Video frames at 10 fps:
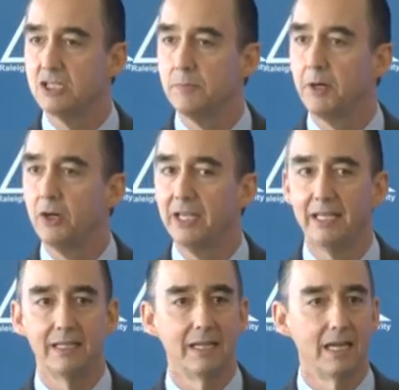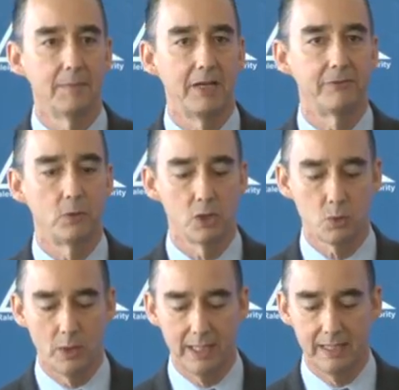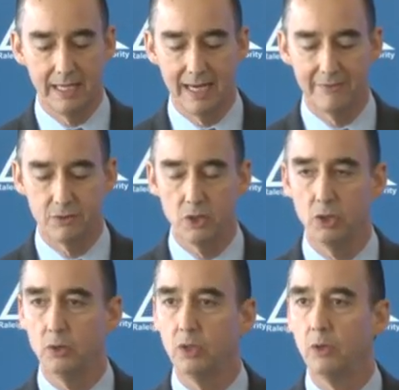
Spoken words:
departing at about 4:20 in the afternoon,